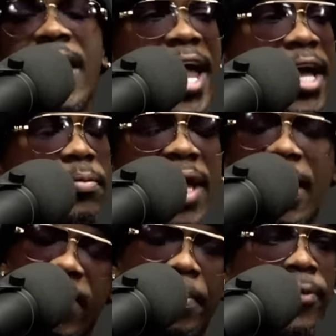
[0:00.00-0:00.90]
and
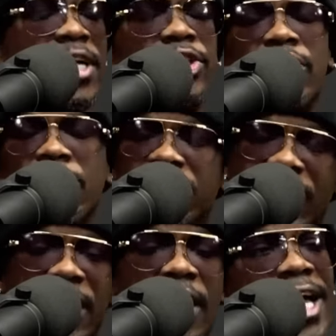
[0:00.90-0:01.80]
the preachers and
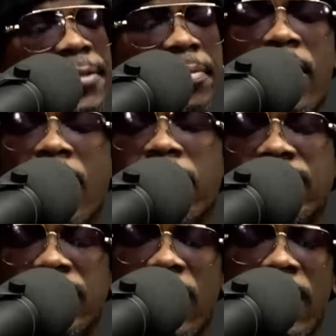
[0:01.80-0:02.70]
the gospel artists
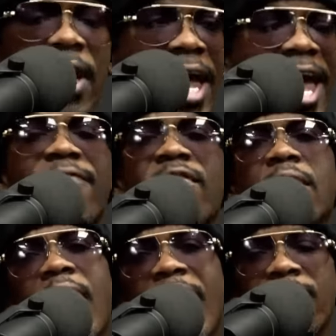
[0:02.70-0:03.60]
are having
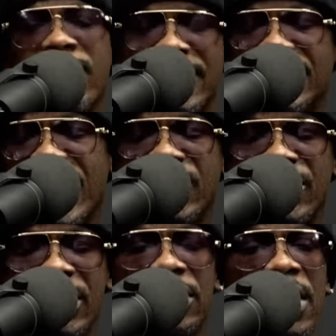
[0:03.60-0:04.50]

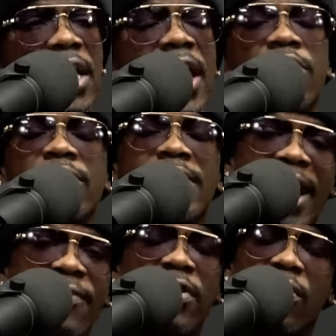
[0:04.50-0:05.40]
conversations and you're
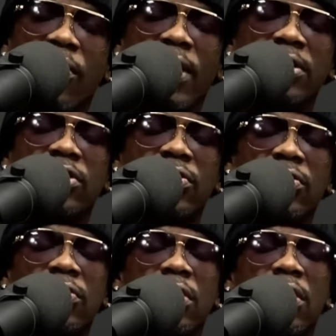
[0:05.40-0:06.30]
never going to